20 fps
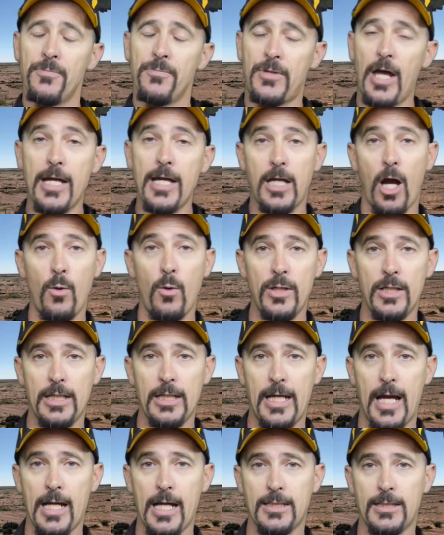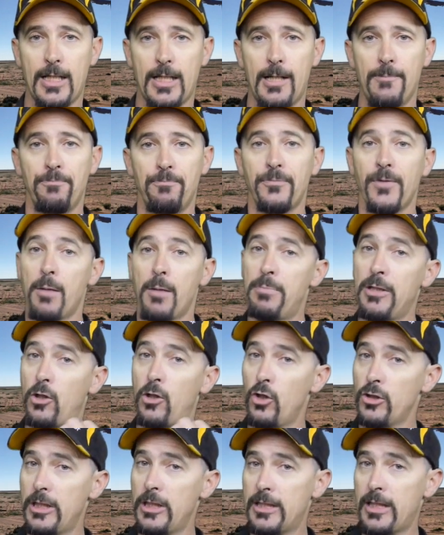They go into CASA.
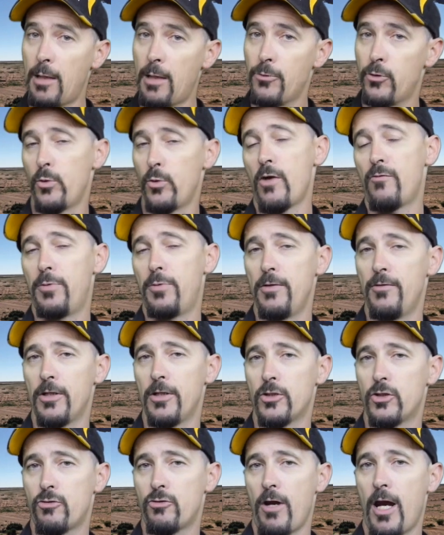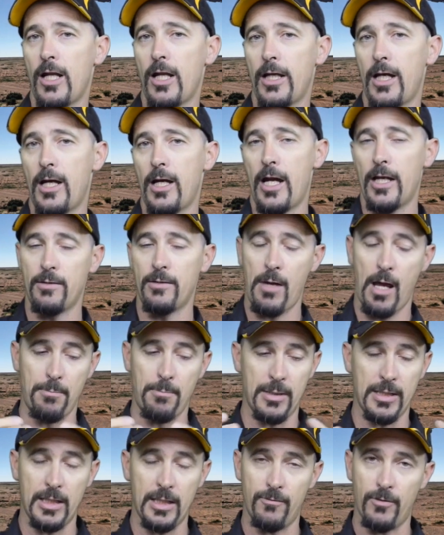Because he's come through FPV Australia and
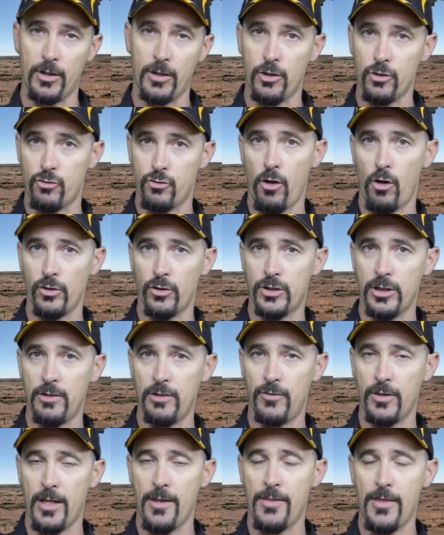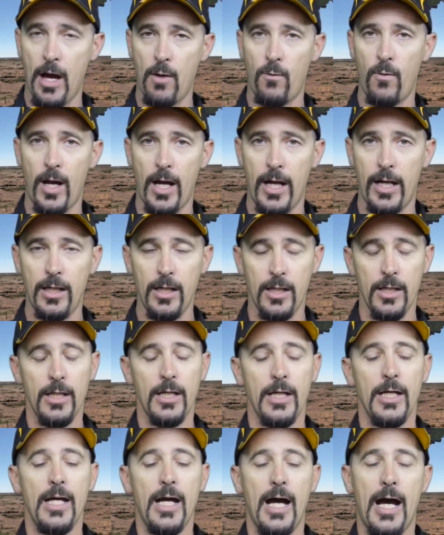been given a control certificate that way,
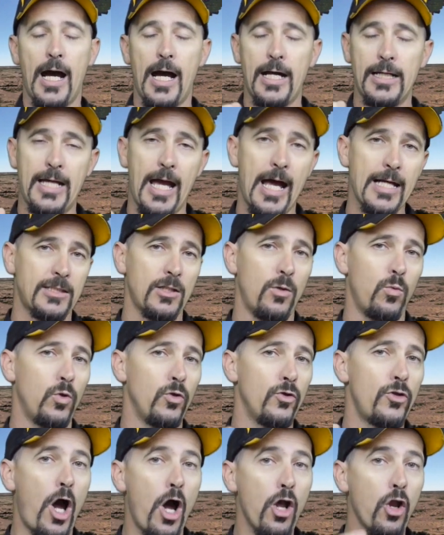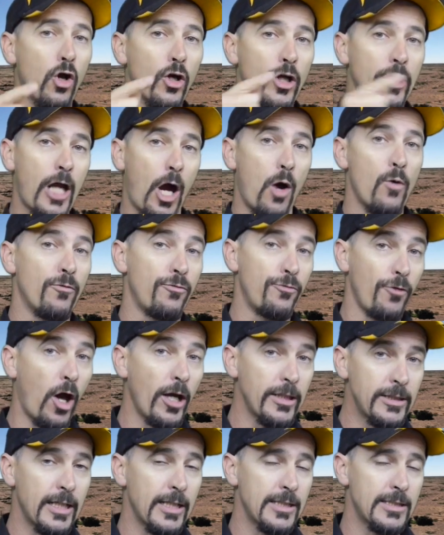CASA will no longer go and
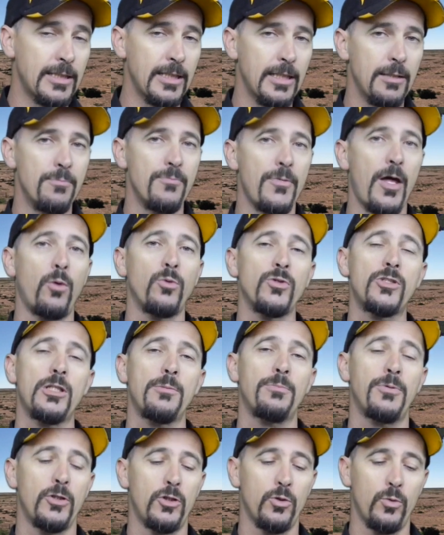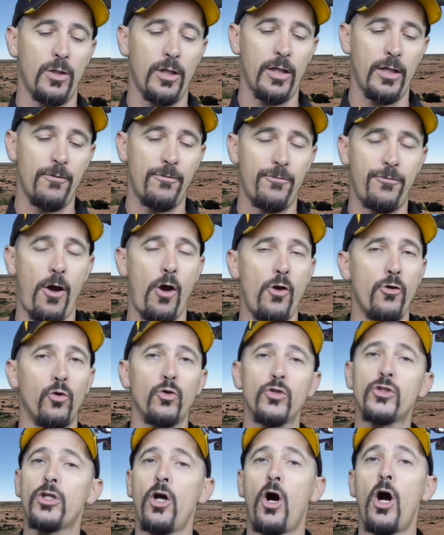flight test him. They will simply do a phone
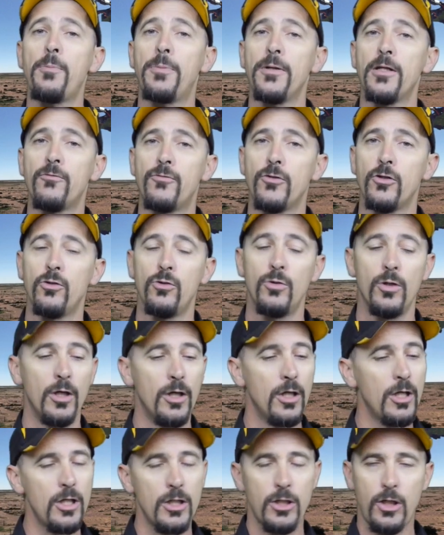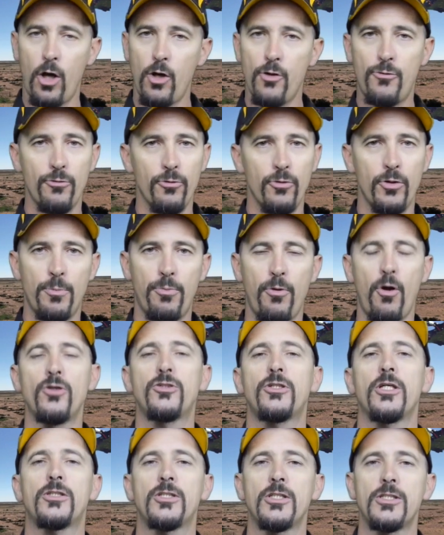or Skype interview, go through the
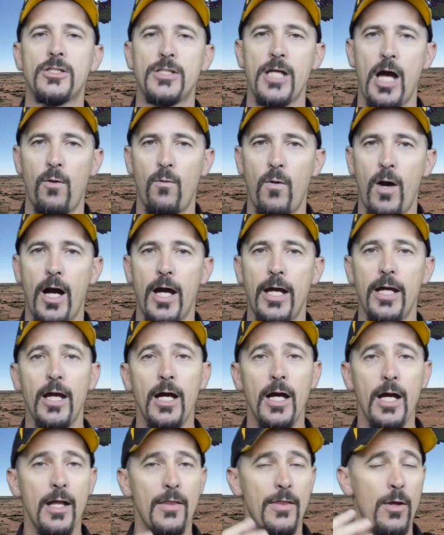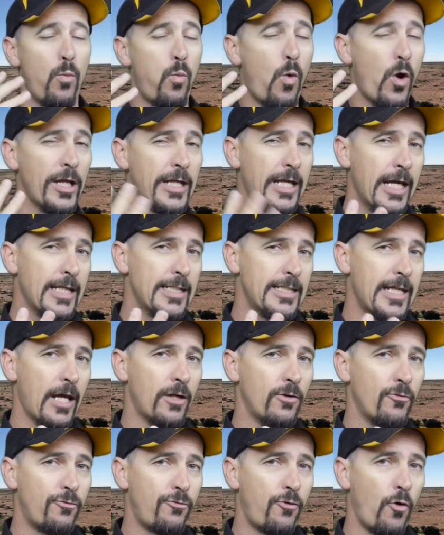processes that way. They want to get it
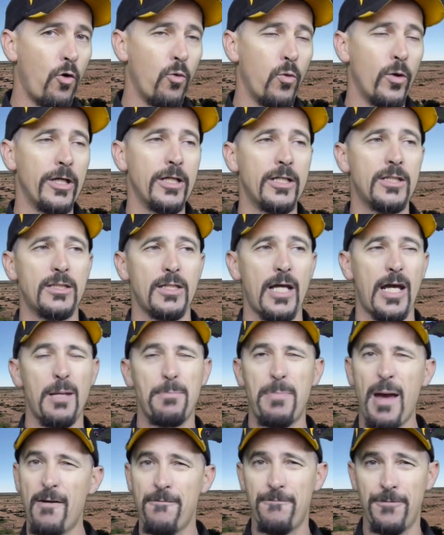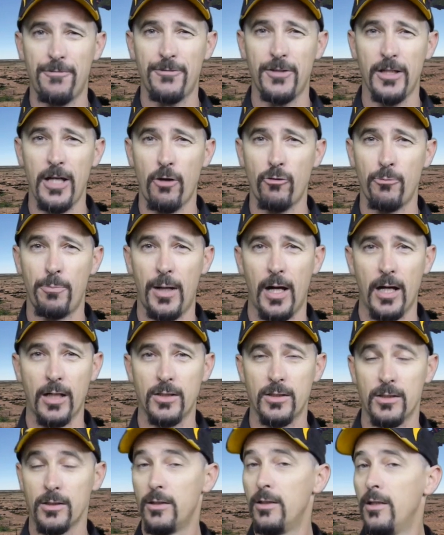down to 4 weeks and about
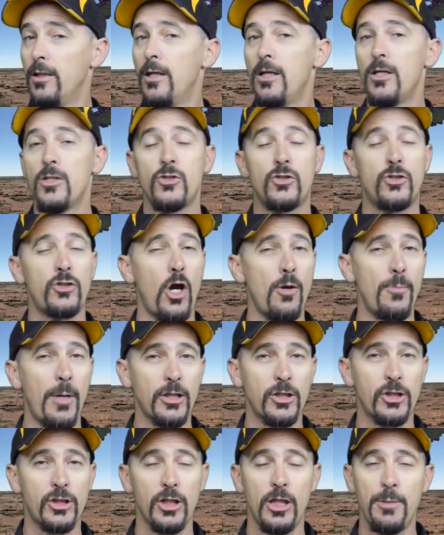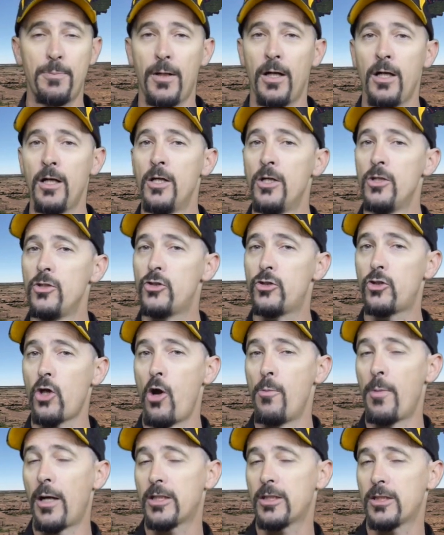$1,500. So much cheaper,
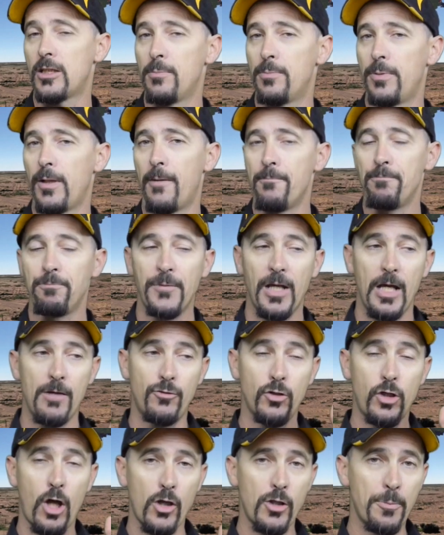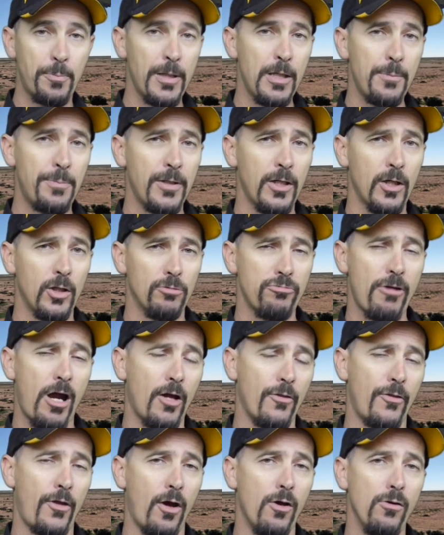so much simpler. If you go the PPL
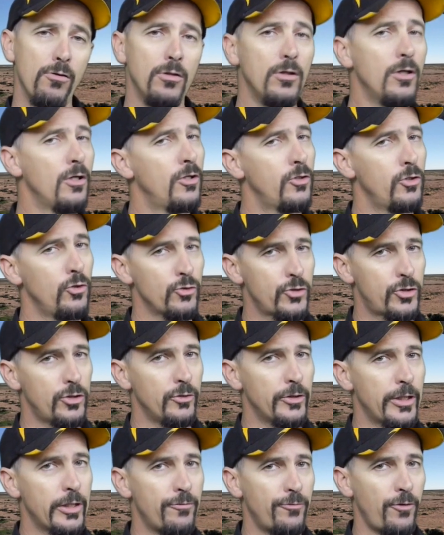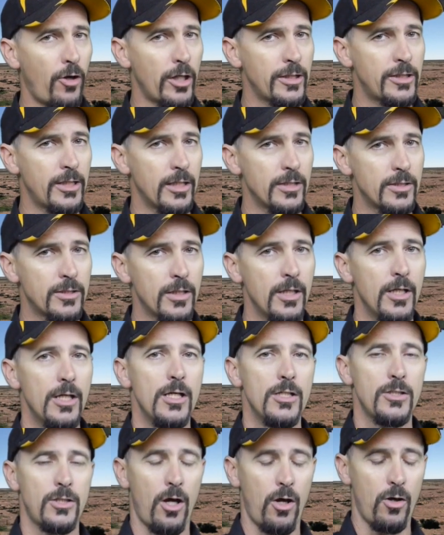route though, you'll still need a flight test.
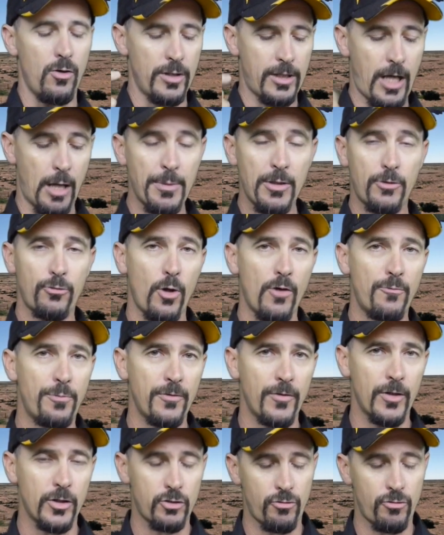So coming through FPV